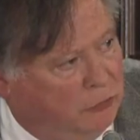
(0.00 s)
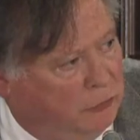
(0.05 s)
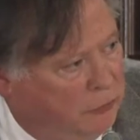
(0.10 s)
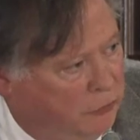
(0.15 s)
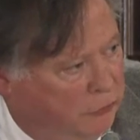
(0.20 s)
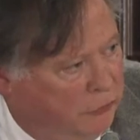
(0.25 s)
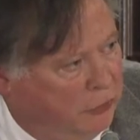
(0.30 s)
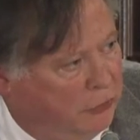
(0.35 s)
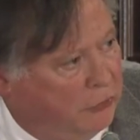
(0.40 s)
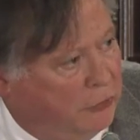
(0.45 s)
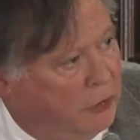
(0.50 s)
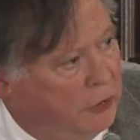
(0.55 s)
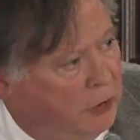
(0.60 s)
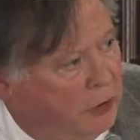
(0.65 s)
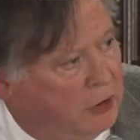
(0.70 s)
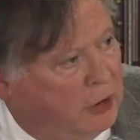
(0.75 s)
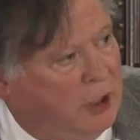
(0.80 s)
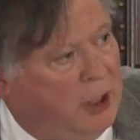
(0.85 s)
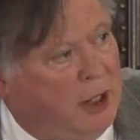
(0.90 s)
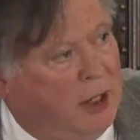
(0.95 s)
for
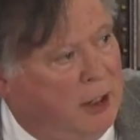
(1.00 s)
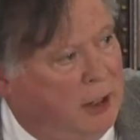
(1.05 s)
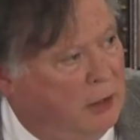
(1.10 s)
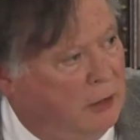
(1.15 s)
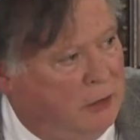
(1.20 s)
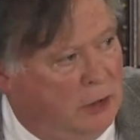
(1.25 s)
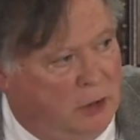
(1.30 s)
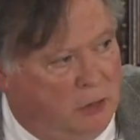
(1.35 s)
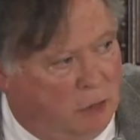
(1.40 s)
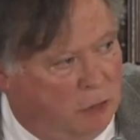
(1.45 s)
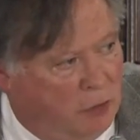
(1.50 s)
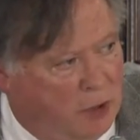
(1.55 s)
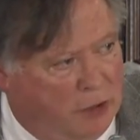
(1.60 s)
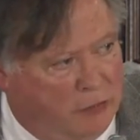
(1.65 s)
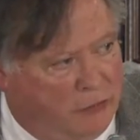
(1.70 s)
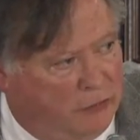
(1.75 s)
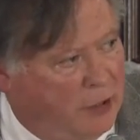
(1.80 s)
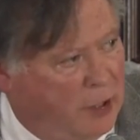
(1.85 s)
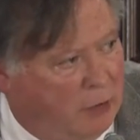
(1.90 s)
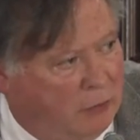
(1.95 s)
600K and then
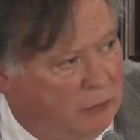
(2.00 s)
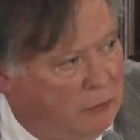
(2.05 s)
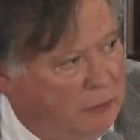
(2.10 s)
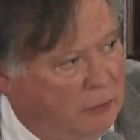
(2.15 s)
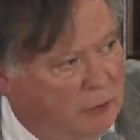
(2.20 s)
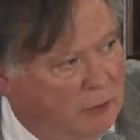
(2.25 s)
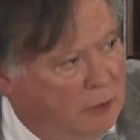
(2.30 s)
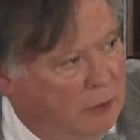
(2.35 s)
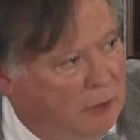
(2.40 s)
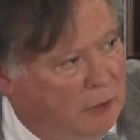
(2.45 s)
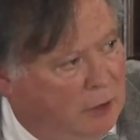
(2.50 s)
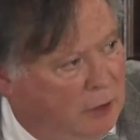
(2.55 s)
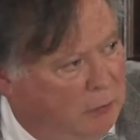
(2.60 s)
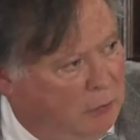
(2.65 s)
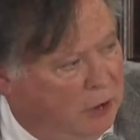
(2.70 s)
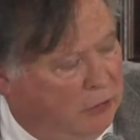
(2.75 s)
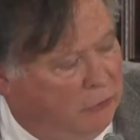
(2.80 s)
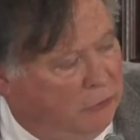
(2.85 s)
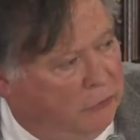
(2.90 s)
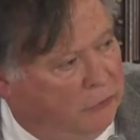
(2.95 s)
rents out and
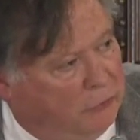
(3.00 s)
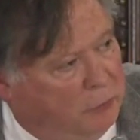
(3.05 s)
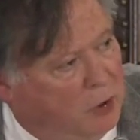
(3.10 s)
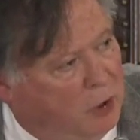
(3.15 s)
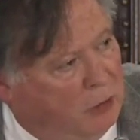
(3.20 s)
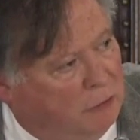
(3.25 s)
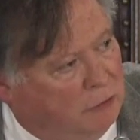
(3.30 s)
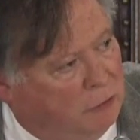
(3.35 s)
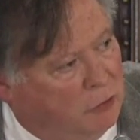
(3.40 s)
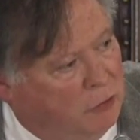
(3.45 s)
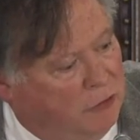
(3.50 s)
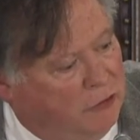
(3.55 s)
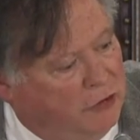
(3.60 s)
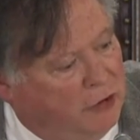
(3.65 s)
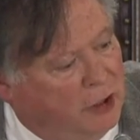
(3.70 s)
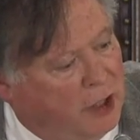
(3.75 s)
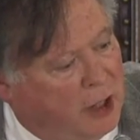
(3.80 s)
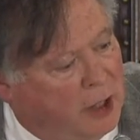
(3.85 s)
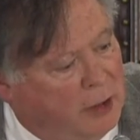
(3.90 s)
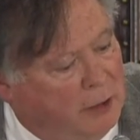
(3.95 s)
makes a small
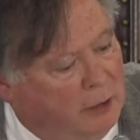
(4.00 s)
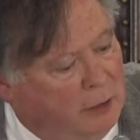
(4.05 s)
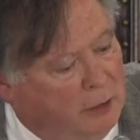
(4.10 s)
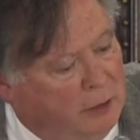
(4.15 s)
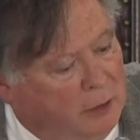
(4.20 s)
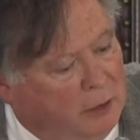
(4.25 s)
fortune on.